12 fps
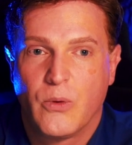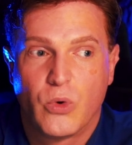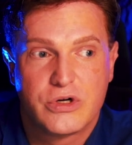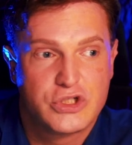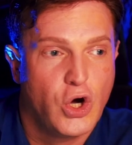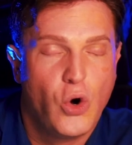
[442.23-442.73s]

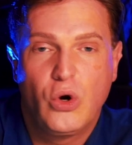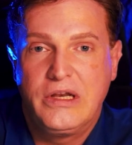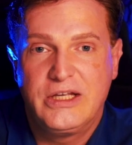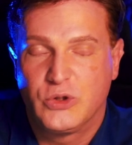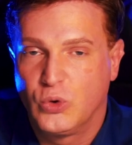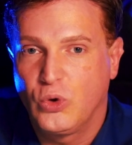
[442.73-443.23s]
were
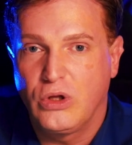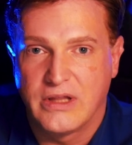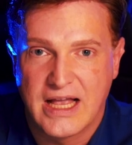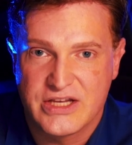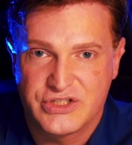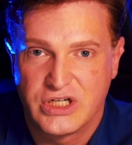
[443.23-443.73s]
totally cool
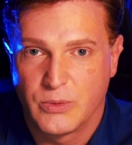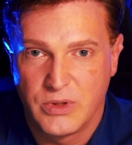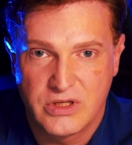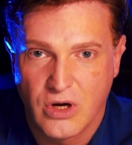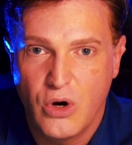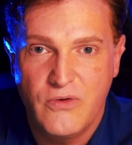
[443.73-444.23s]
last year
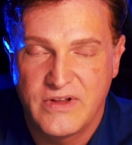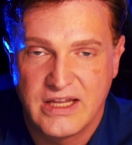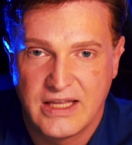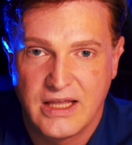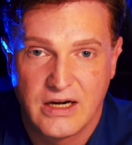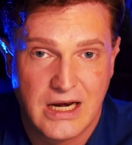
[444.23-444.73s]
when COVID
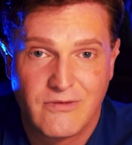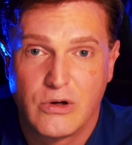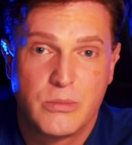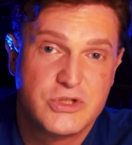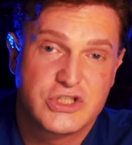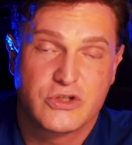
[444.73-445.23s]
hit and
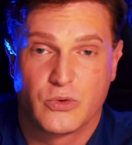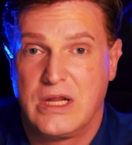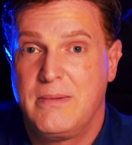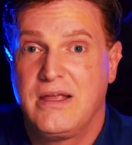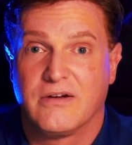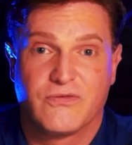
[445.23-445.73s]
everyone was
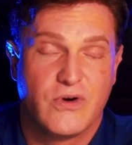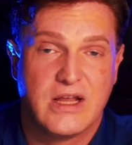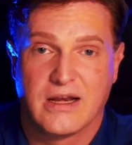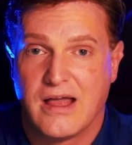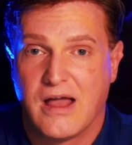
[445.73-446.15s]
screaming and freaking